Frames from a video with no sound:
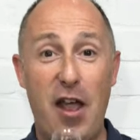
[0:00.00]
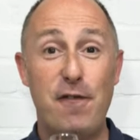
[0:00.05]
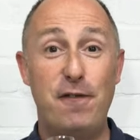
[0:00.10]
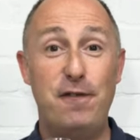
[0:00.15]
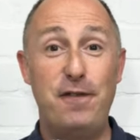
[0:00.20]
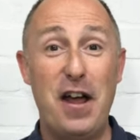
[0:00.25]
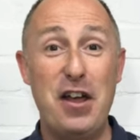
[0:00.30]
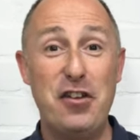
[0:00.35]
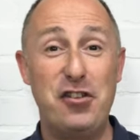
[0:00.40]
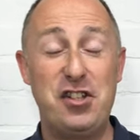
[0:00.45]

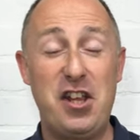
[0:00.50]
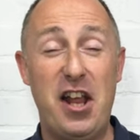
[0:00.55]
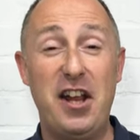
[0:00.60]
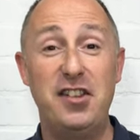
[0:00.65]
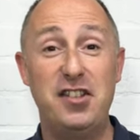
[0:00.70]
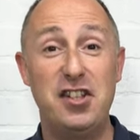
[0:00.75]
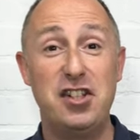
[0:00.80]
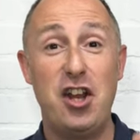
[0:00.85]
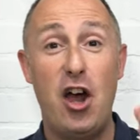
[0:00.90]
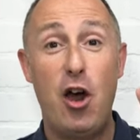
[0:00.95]
First thing
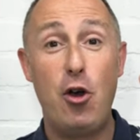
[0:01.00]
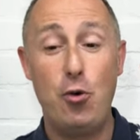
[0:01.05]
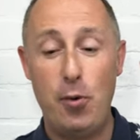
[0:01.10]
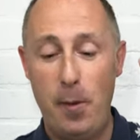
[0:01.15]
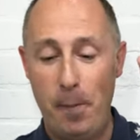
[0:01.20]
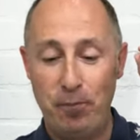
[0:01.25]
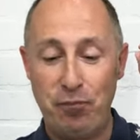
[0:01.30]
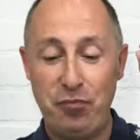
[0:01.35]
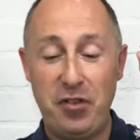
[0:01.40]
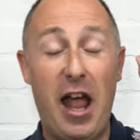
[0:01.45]
to note,
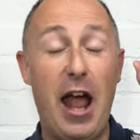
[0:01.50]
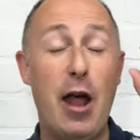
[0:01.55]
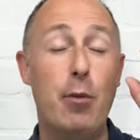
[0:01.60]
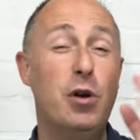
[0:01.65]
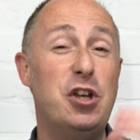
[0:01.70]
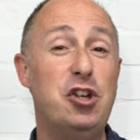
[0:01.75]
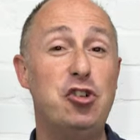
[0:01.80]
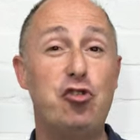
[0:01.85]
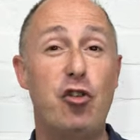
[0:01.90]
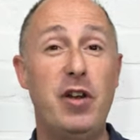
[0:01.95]
and uh,
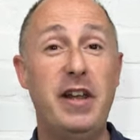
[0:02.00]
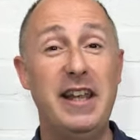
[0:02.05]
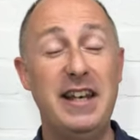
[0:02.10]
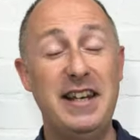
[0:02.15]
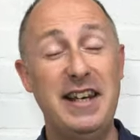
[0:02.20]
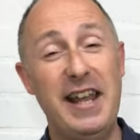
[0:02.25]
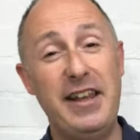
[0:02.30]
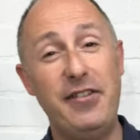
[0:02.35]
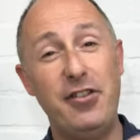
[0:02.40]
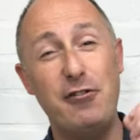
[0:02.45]
when you drink it
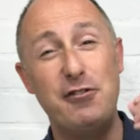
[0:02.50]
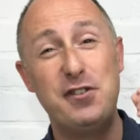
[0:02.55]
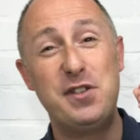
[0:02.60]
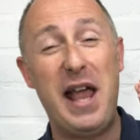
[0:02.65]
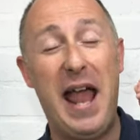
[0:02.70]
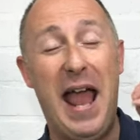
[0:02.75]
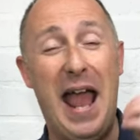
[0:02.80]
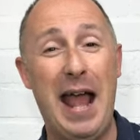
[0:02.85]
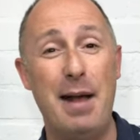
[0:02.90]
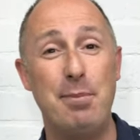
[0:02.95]
neat, there is
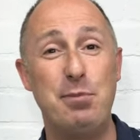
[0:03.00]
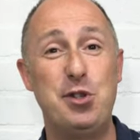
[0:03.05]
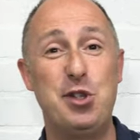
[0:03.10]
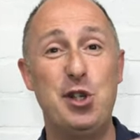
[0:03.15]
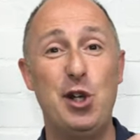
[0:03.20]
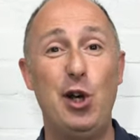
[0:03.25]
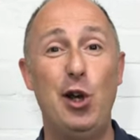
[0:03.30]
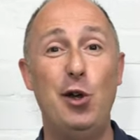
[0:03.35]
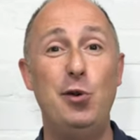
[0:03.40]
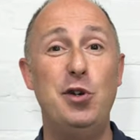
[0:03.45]

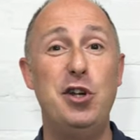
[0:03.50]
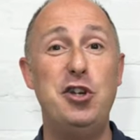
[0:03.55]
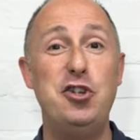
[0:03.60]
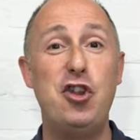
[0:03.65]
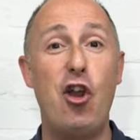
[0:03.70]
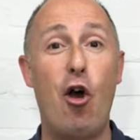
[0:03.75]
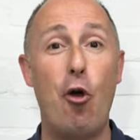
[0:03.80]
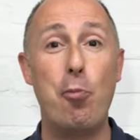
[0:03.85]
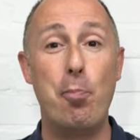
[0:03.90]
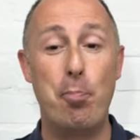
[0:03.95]
absolutely
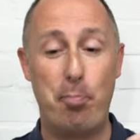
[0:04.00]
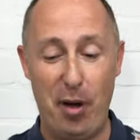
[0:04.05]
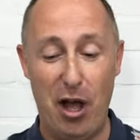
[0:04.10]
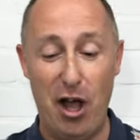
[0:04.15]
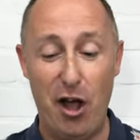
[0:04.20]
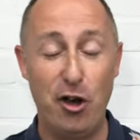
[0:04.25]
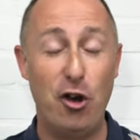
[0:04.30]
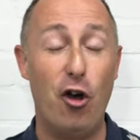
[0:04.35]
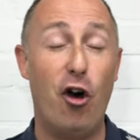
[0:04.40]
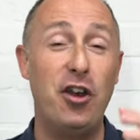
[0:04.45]
no
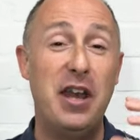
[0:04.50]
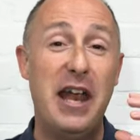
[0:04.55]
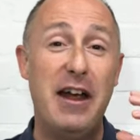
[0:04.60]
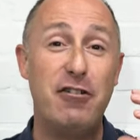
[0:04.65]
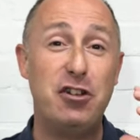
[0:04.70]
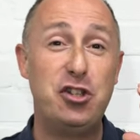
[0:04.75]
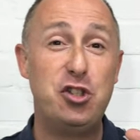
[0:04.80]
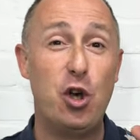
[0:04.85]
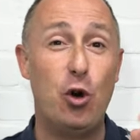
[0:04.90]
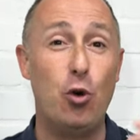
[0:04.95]
burn on there
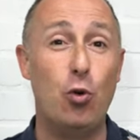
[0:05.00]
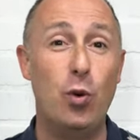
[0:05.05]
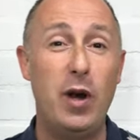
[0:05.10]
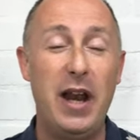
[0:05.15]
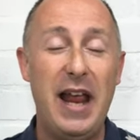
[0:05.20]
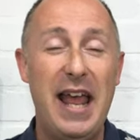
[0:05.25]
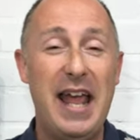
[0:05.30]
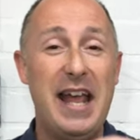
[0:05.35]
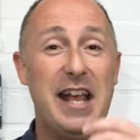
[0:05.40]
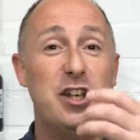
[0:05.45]
at all.
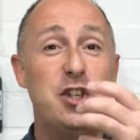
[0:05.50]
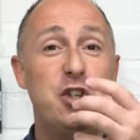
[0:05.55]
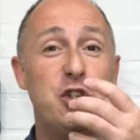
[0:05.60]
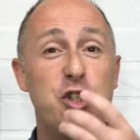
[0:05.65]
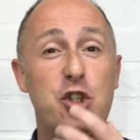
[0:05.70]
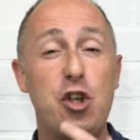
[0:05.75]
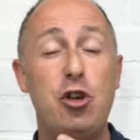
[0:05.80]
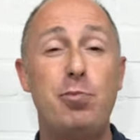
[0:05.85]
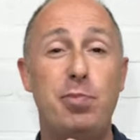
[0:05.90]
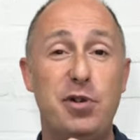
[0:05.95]
It's
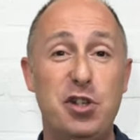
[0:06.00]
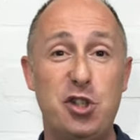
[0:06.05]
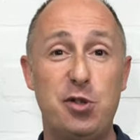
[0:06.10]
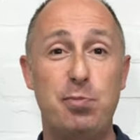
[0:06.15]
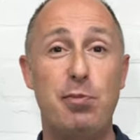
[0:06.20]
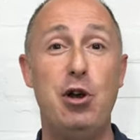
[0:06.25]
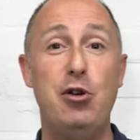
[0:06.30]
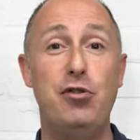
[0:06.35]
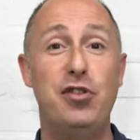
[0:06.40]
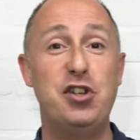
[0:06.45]
super
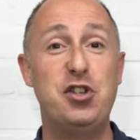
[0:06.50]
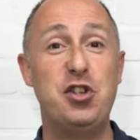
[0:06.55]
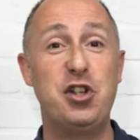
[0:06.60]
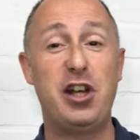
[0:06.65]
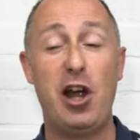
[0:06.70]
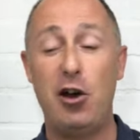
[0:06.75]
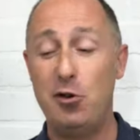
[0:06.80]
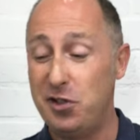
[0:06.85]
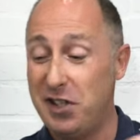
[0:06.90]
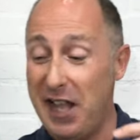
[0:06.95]
smooth as it
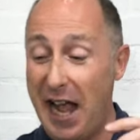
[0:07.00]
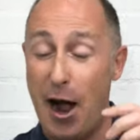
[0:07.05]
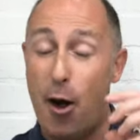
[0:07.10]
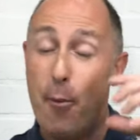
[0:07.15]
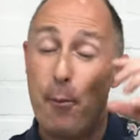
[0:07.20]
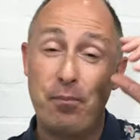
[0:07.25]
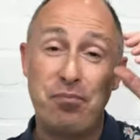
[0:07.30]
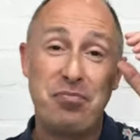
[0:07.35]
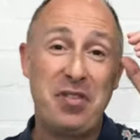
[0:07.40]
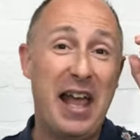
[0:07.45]
goes
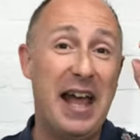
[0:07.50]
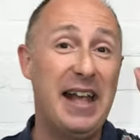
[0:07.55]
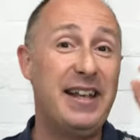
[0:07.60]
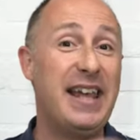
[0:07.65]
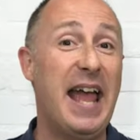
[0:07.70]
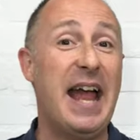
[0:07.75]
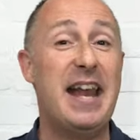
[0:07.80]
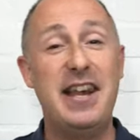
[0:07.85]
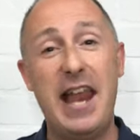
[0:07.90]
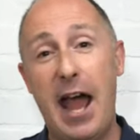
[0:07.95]
down.
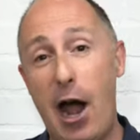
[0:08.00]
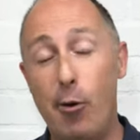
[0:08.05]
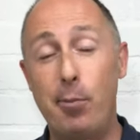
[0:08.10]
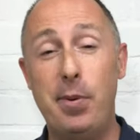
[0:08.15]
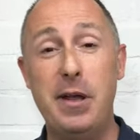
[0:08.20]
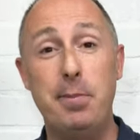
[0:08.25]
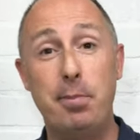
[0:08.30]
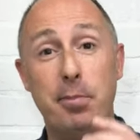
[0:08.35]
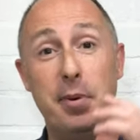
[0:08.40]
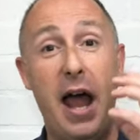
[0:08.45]
Again, that'll
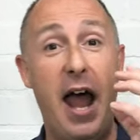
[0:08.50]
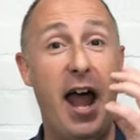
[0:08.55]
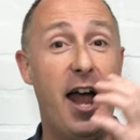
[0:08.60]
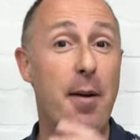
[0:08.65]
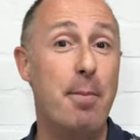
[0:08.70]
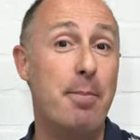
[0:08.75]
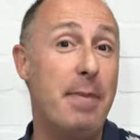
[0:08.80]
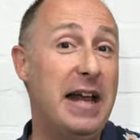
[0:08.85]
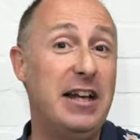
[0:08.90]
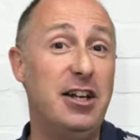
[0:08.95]
be uh,
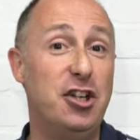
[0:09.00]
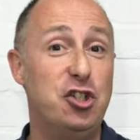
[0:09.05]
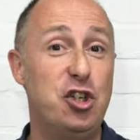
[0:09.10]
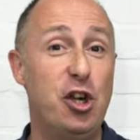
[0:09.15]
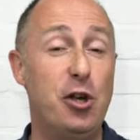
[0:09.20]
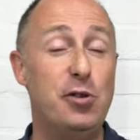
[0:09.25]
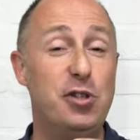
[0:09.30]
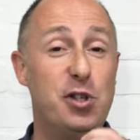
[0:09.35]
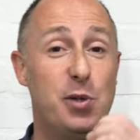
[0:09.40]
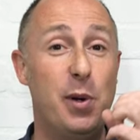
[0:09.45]
mainly
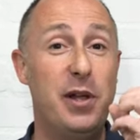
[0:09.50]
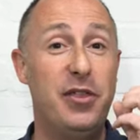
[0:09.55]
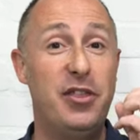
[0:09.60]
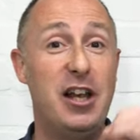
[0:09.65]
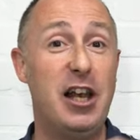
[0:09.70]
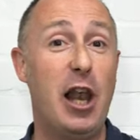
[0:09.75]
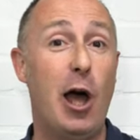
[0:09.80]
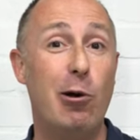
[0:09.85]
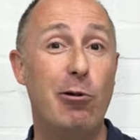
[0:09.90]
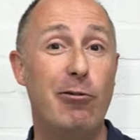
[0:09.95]
due to it, the
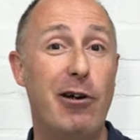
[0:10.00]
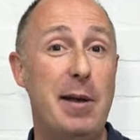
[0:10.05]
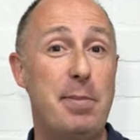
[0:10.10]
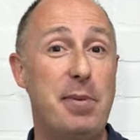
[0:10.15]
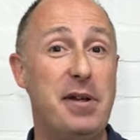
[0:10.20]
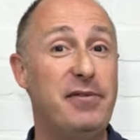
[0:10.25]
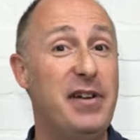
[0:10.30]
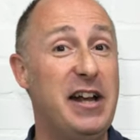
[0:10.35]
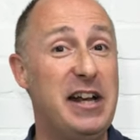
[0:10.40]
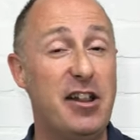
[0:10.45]
lower
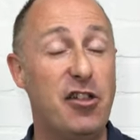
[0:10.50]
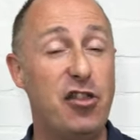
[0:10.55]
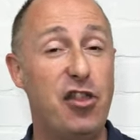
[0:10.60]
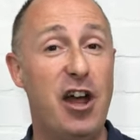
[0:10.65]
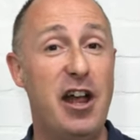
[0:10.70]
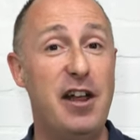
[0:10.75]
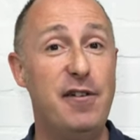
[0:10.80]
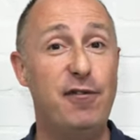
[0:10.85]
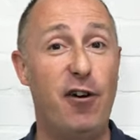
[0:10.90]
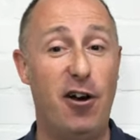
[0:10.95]
ABV, the
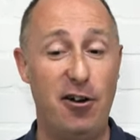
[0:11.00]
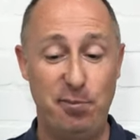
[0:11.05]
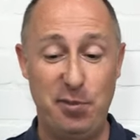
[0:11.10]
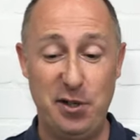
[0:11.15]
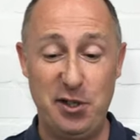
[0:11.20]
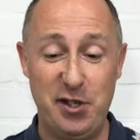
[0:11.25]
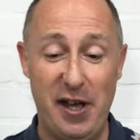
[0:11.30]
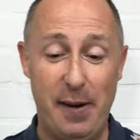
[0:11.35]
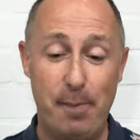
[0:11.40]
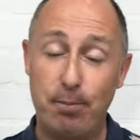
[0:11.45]

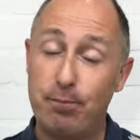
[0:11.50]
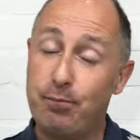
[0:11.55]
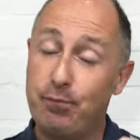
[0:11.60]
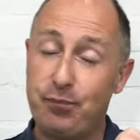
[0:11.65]
35%.